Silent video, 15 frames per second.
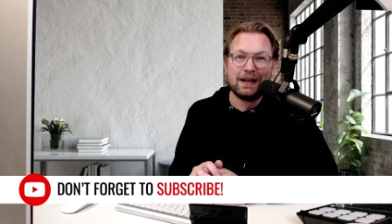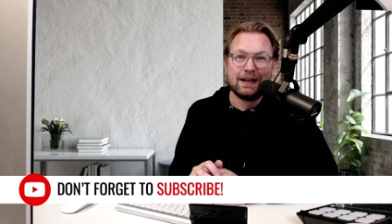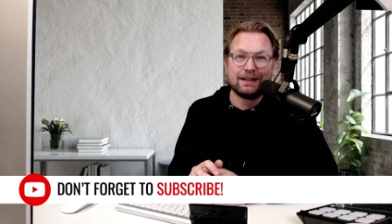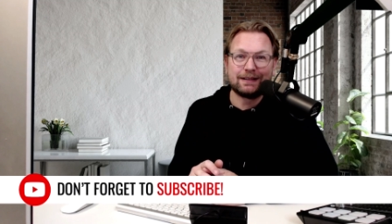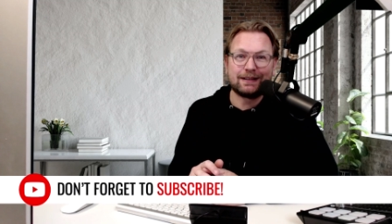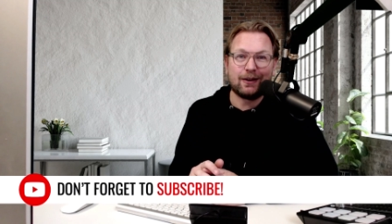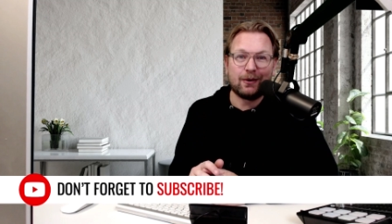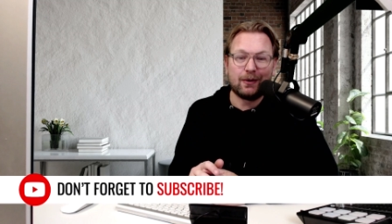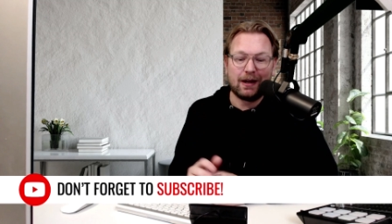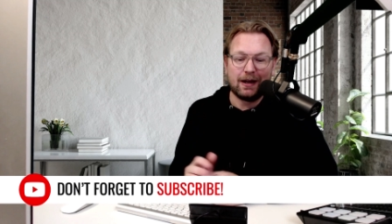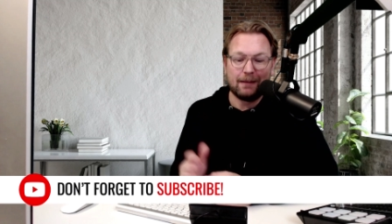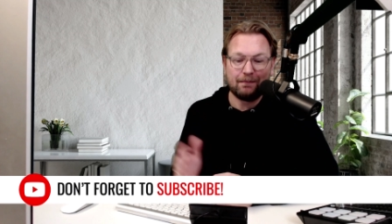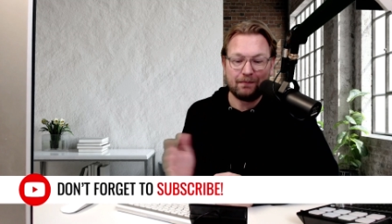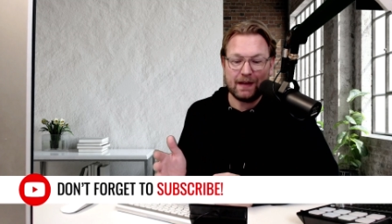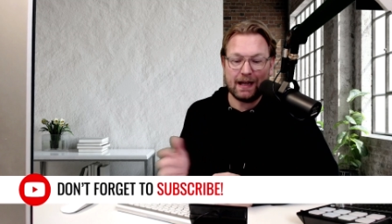So,
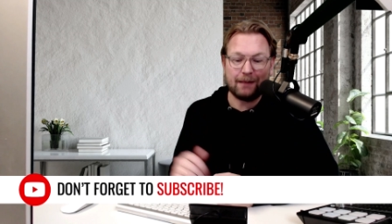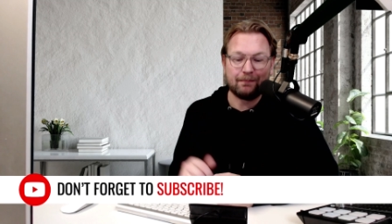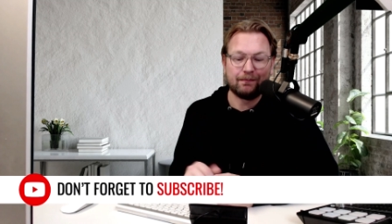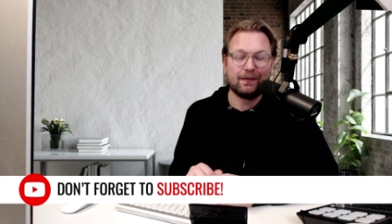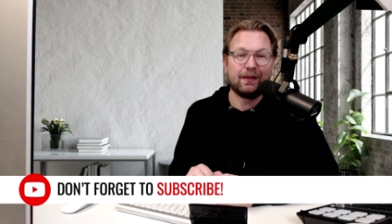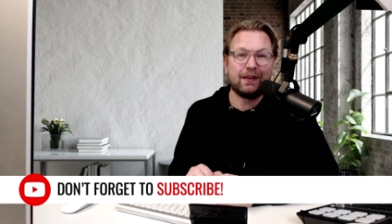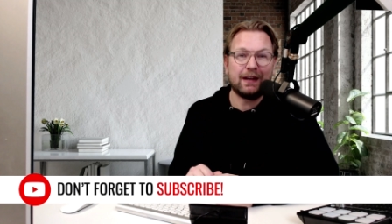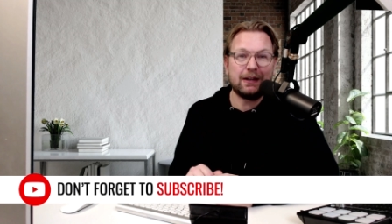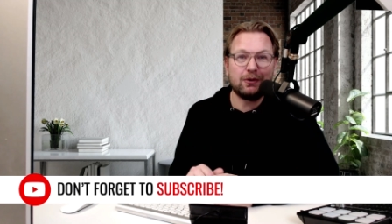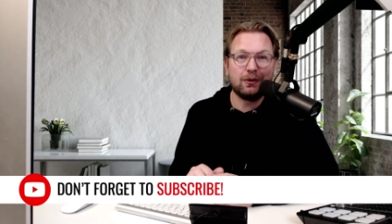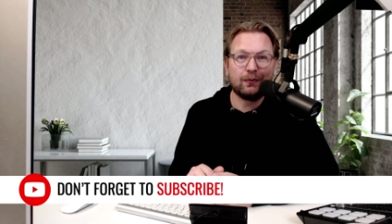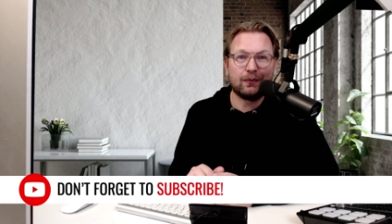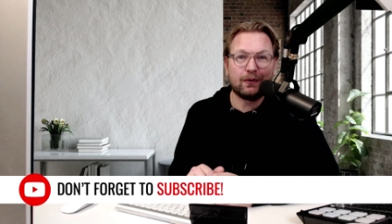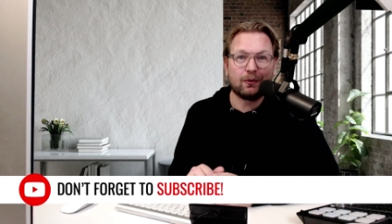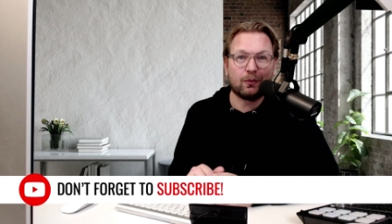uh, yeah, thank you
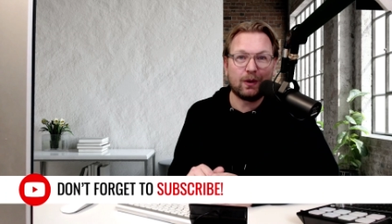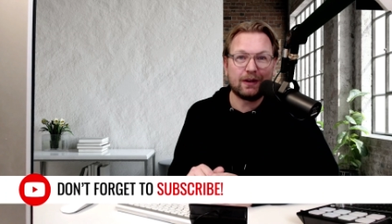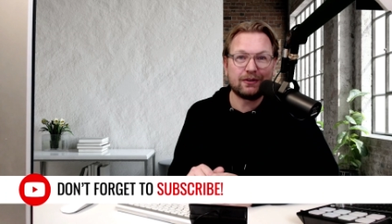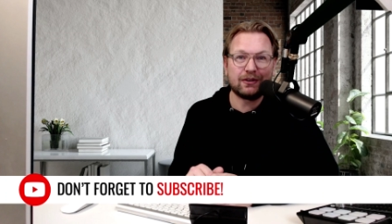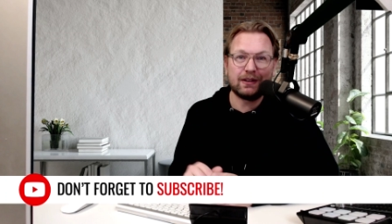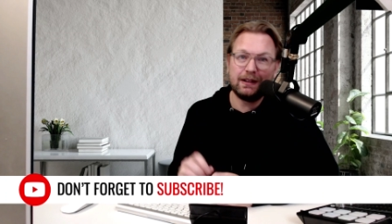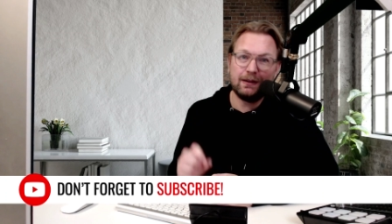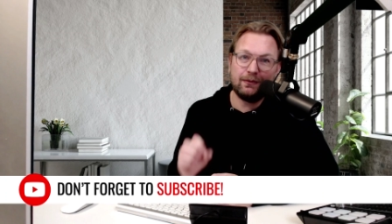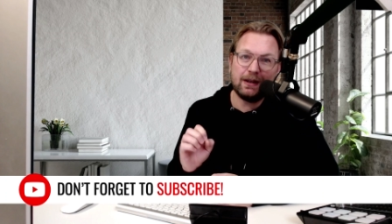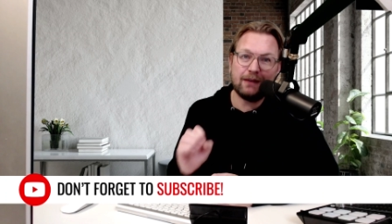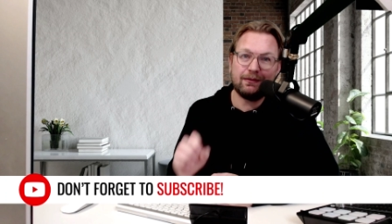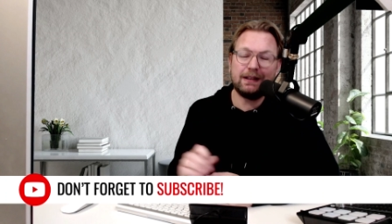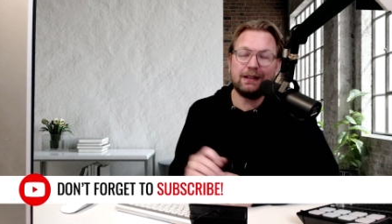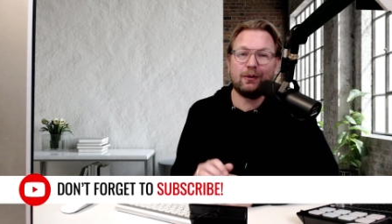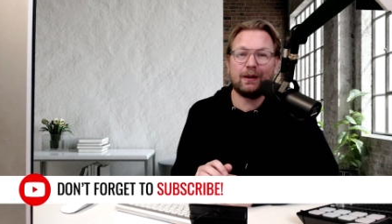for watching. And if you
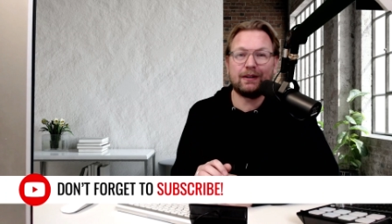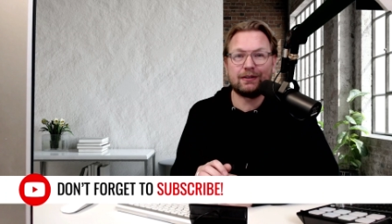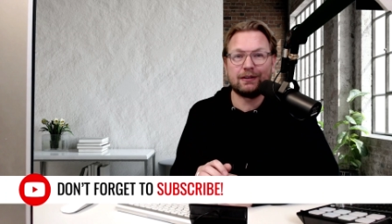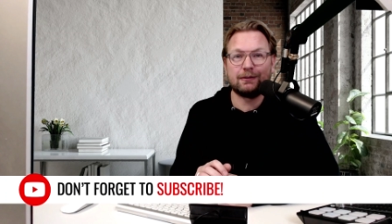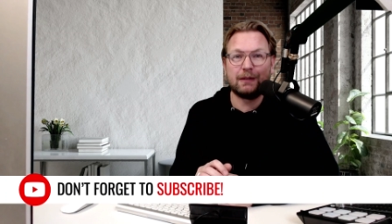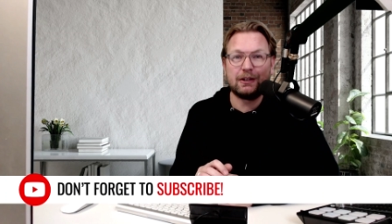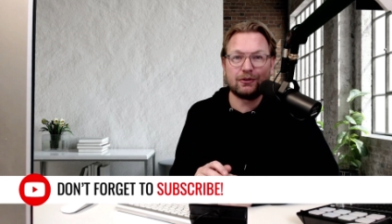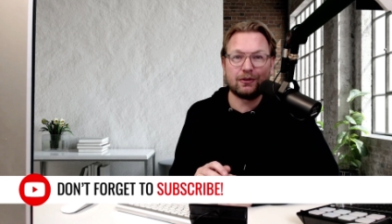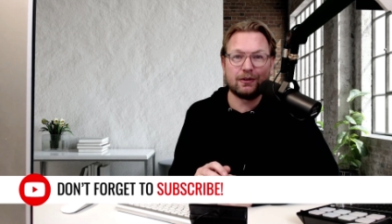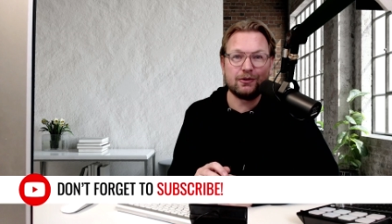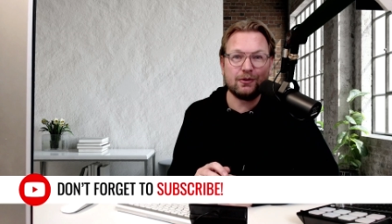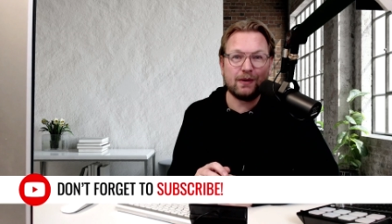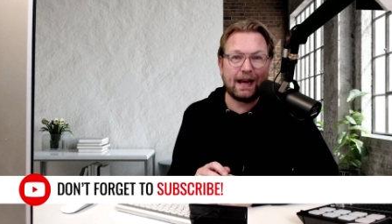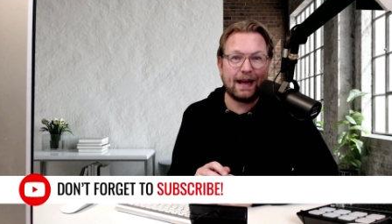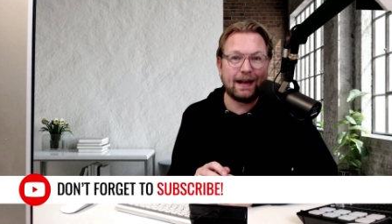have any questions, make sure
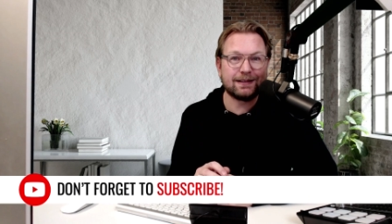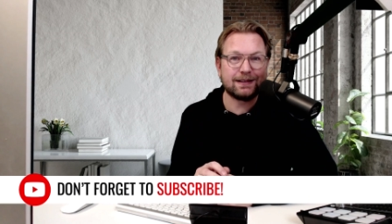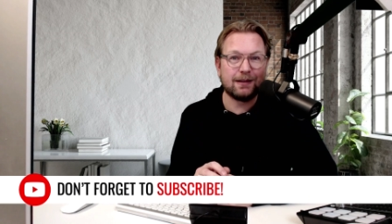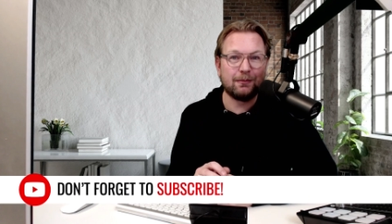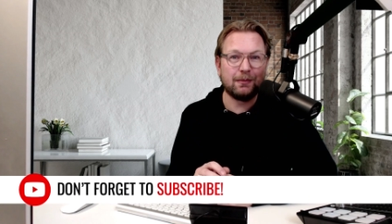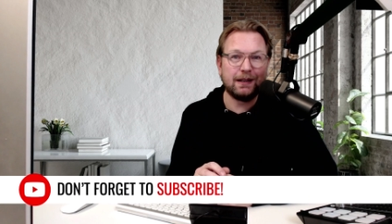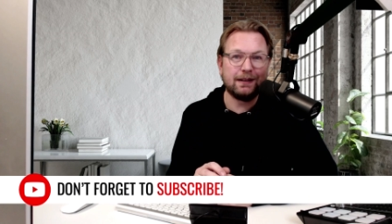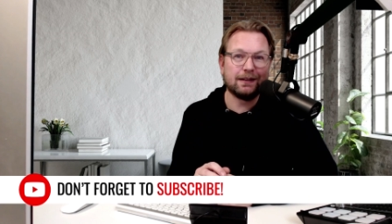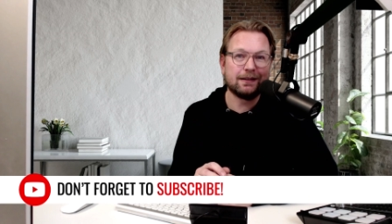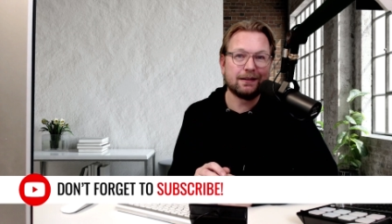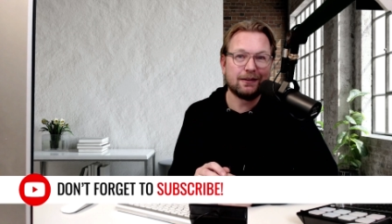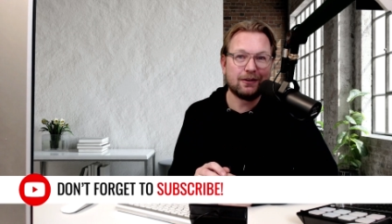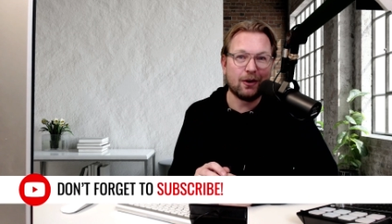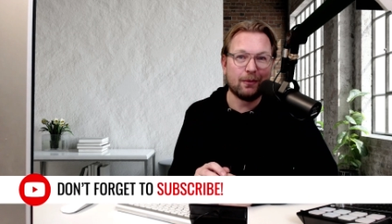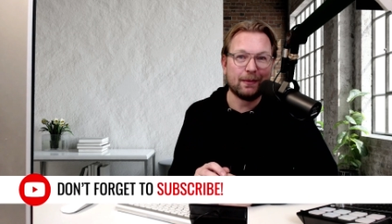to ask them in the
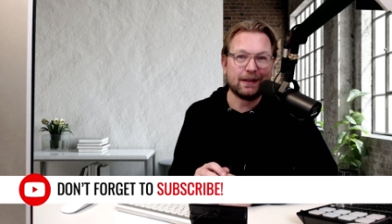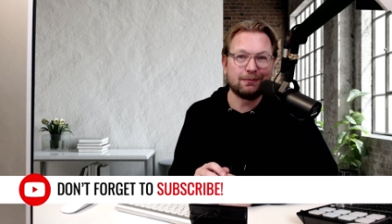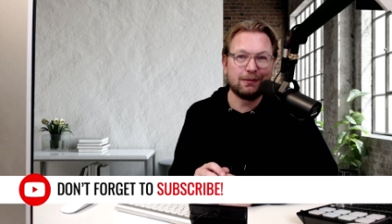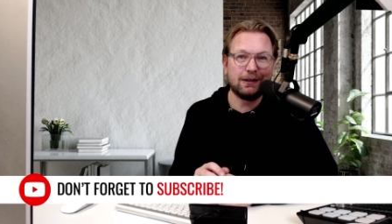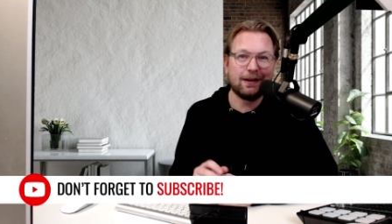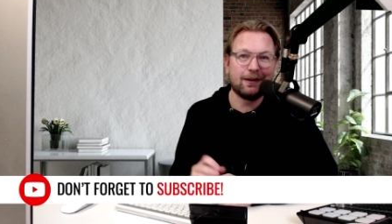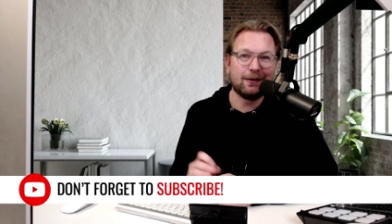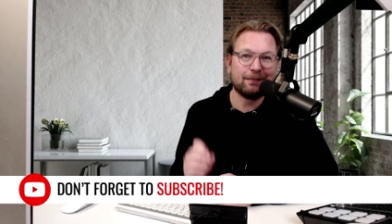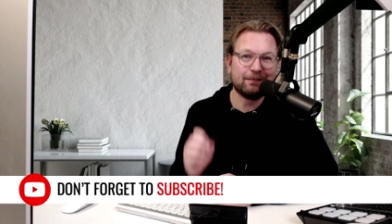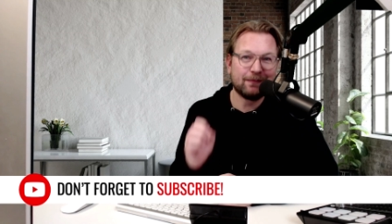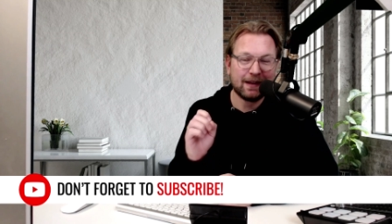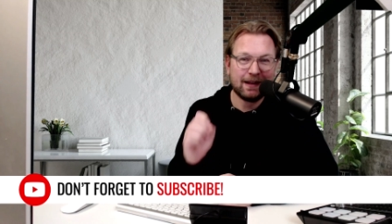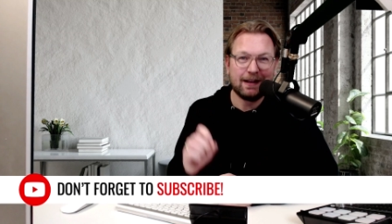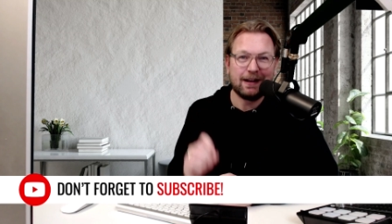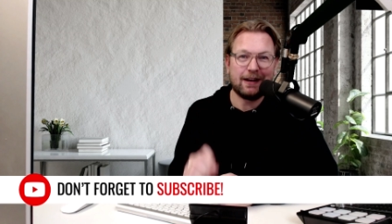comments below.
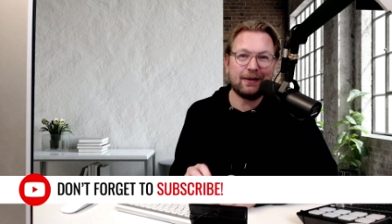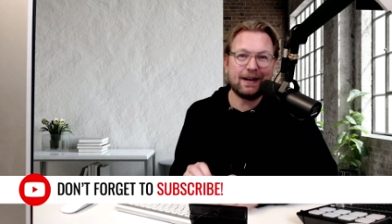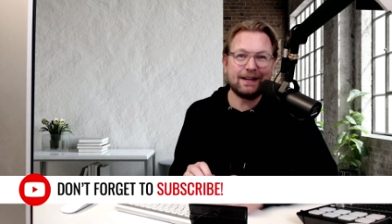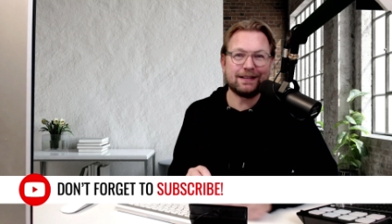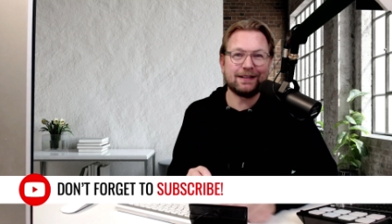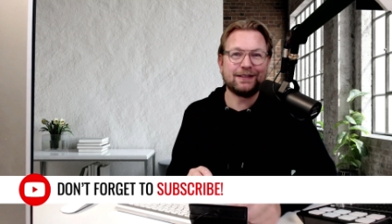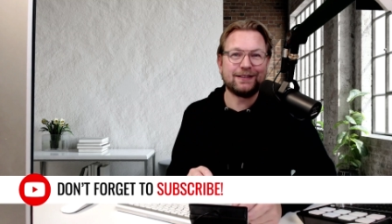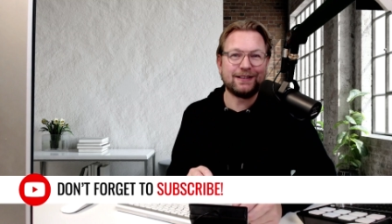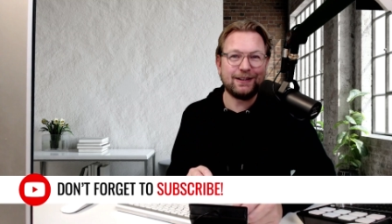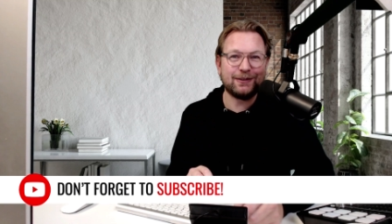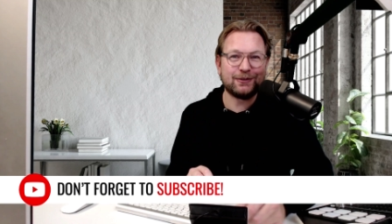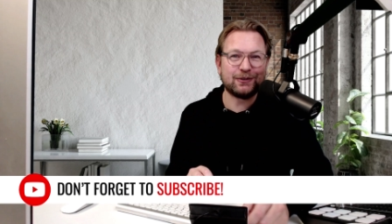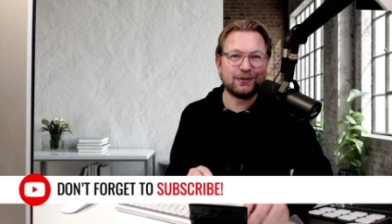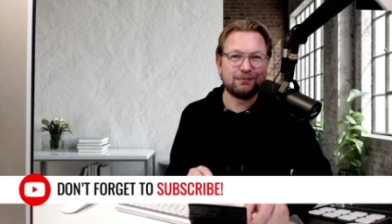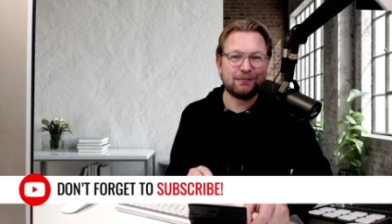All right, see you
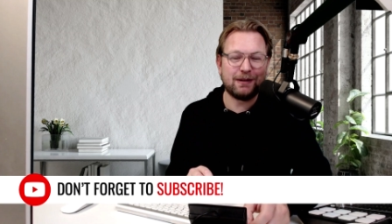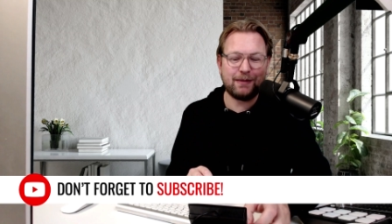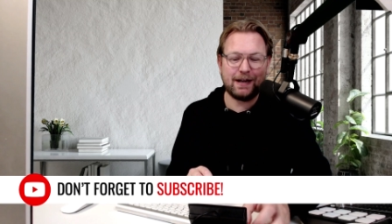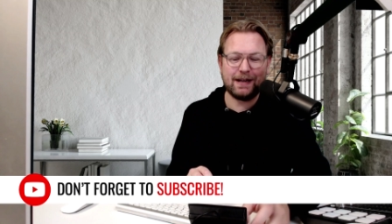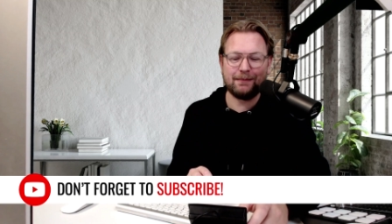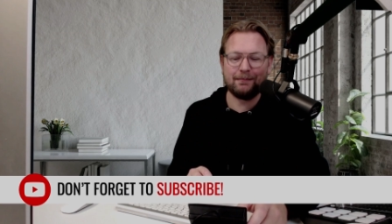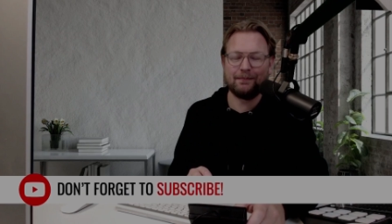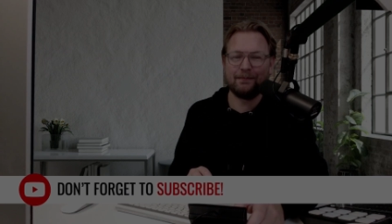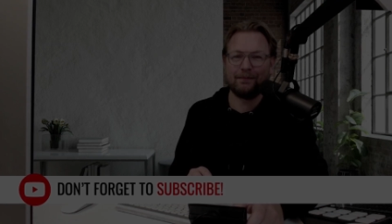soon. Bye bye.